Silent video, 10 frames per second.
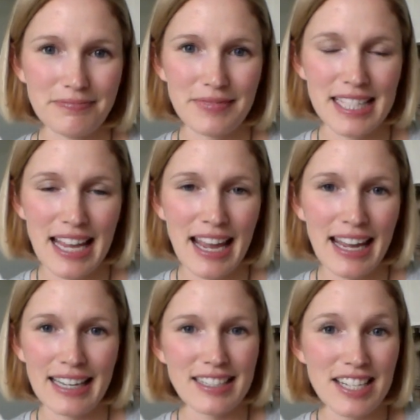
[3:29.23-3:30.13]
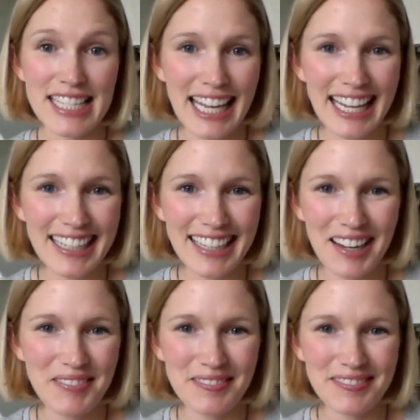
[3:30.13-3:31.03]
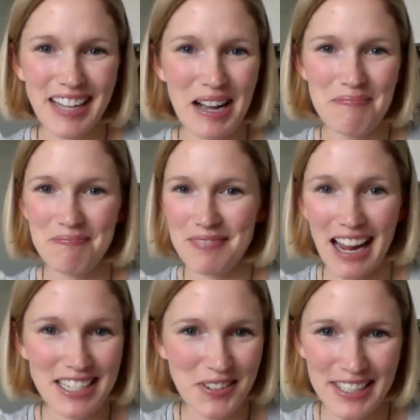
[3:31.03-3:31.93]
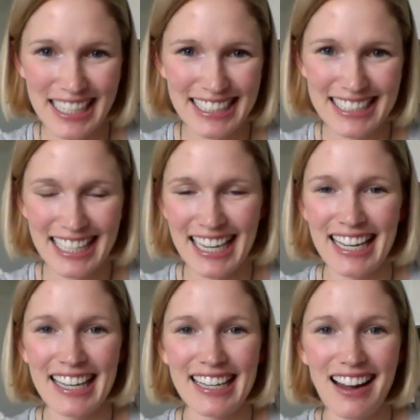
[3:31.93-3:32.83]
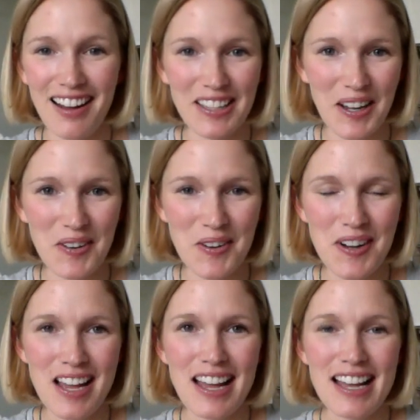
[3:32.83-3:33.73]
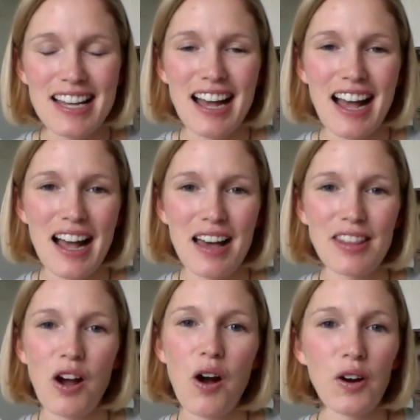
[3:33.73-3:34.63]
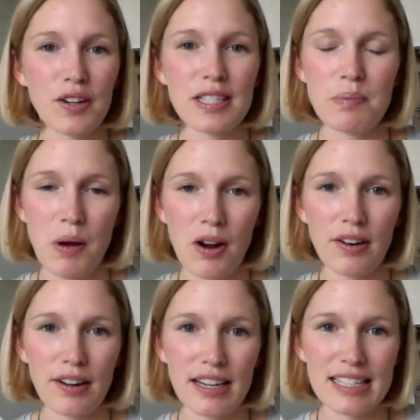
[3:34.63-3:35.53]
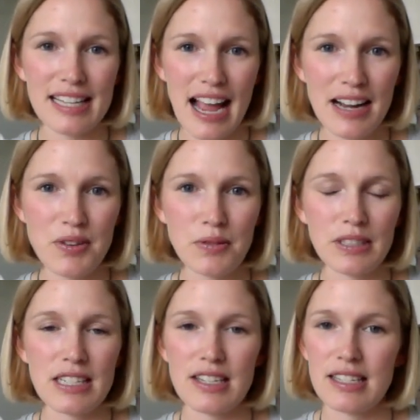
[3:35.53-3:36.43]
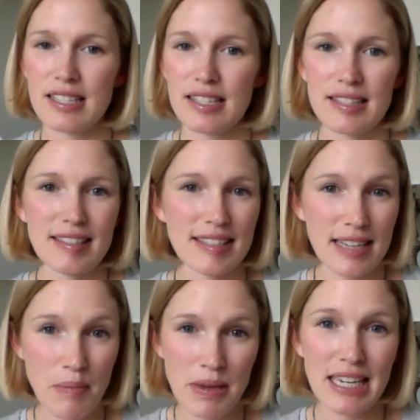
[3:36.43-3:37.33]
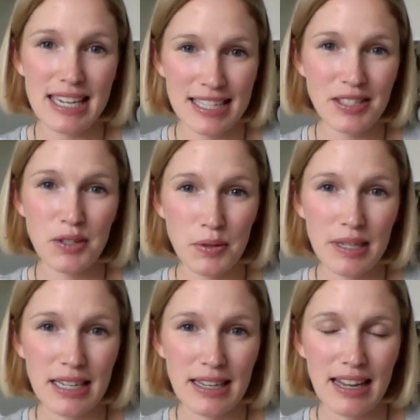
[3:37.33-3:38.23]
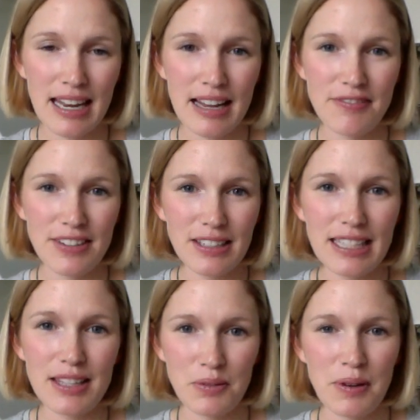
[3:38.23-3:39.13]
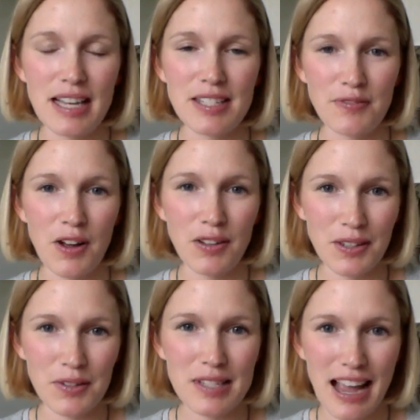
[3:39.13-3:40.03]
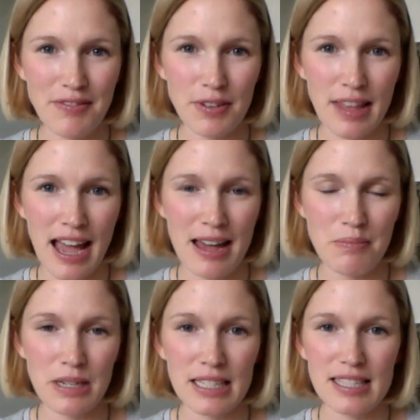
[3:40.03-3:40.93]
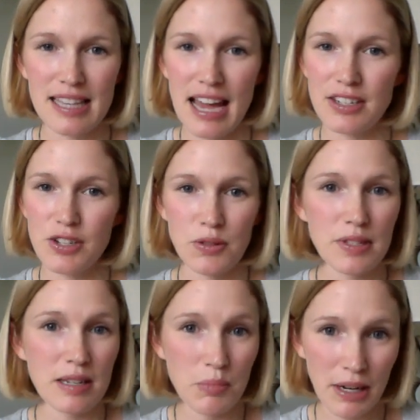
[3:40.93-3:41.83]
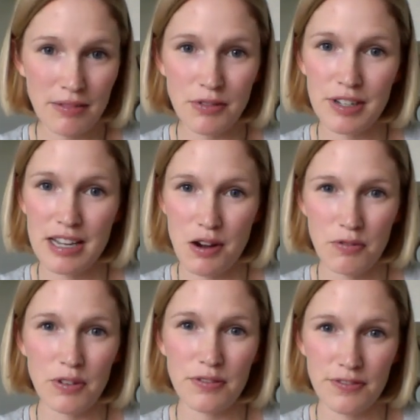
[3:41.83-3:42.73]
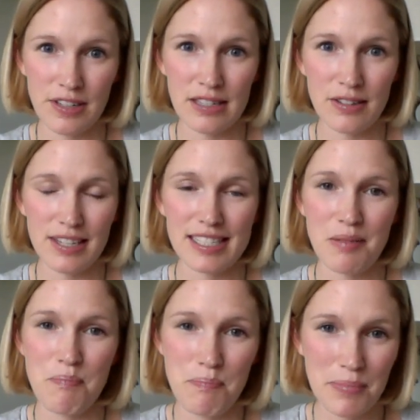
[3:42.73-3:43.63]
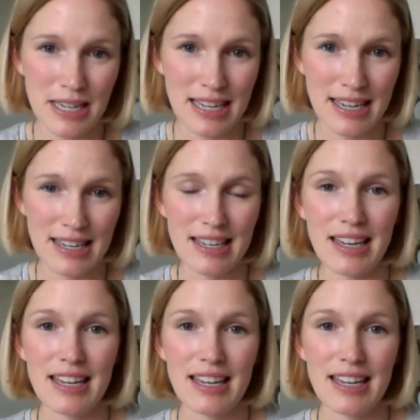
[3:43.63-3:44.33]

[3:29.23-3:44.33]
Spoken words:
say, just kidding, I'm not doing it, and not go. The hardest part is actually just stepping into it, and I feel like the rest follows after that, but it's that choosing bravery over fear is a big